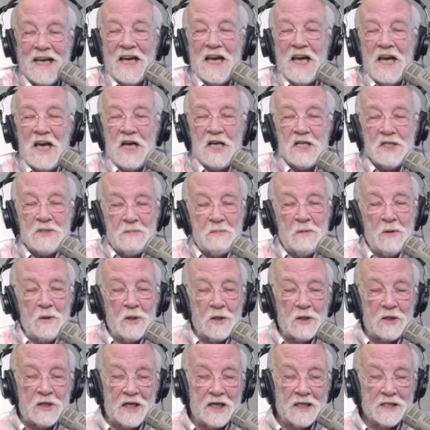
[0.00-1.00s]
His
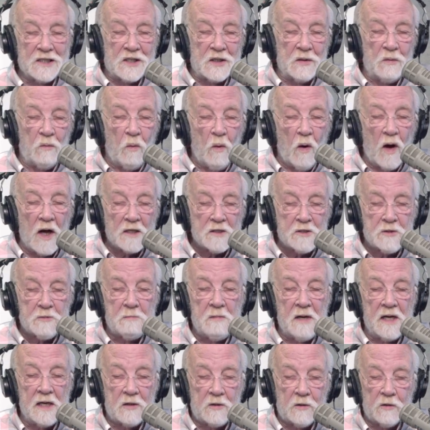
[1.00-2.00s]
book is The
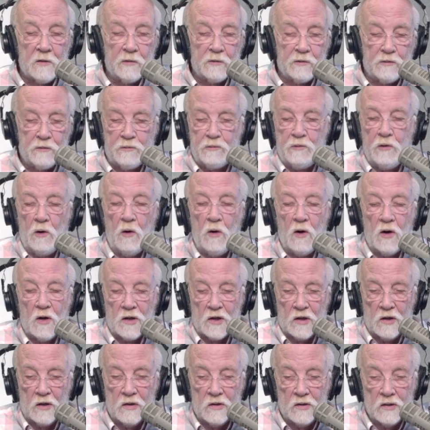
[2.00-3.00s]
Watchmaker's
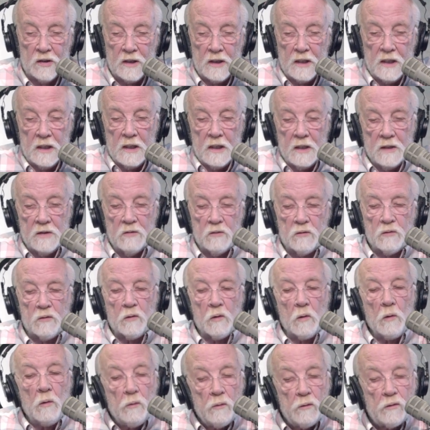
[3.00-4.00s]
Daughter, the
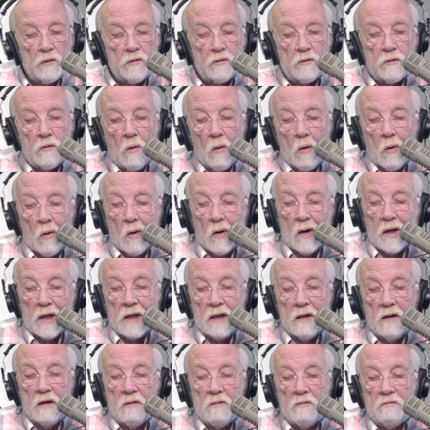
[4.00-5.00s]
true
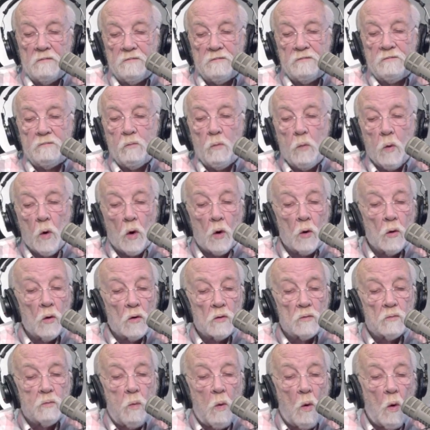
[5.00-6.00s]
story of
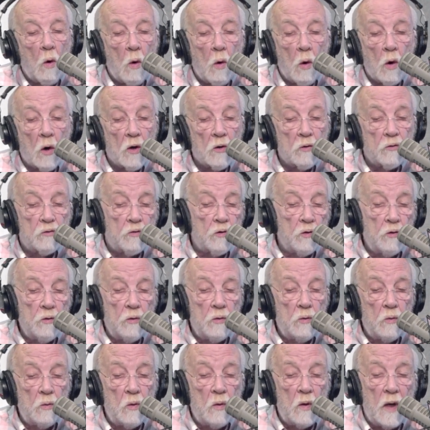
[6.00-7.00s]
World War
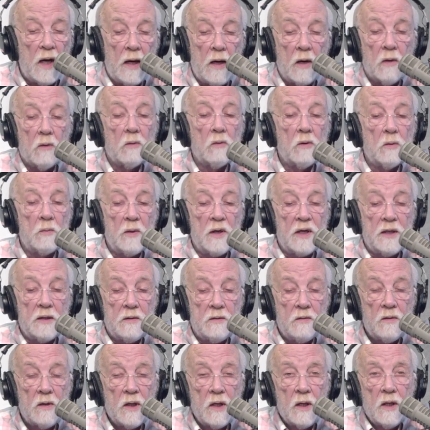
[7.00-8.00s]
II
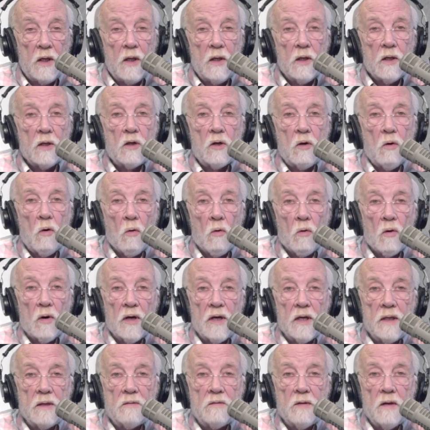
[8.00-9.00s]
heroine
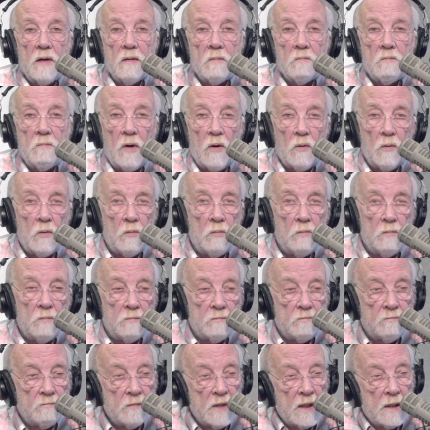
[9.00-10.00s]
Corrie Ten
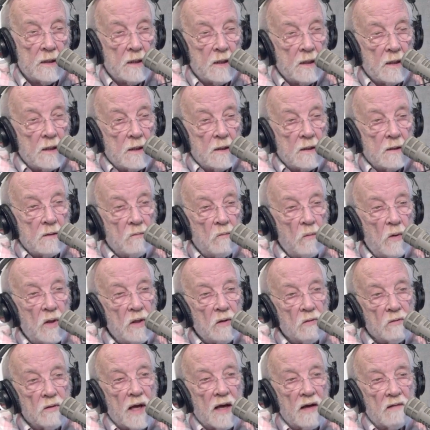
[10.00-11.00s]
Boom. We
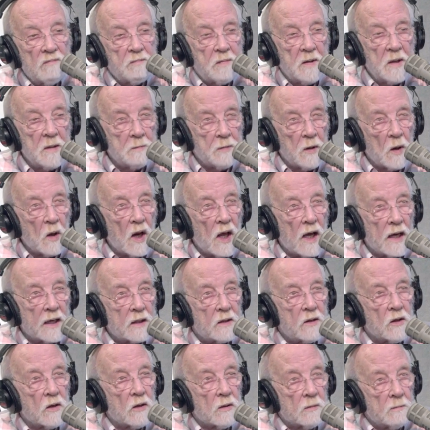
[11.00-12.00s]
don't have people like
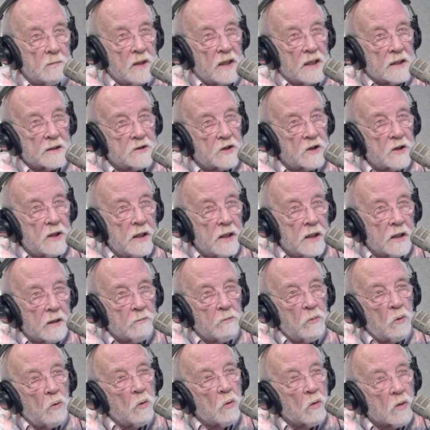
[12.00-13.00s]
her much
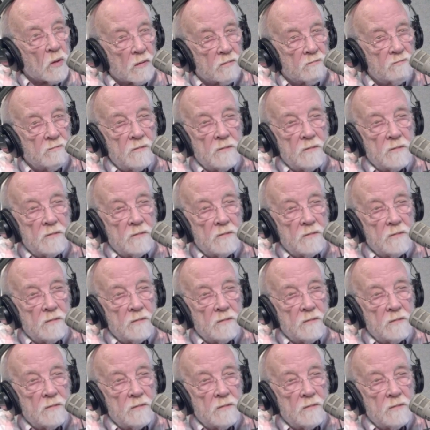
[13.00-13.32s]
anymore.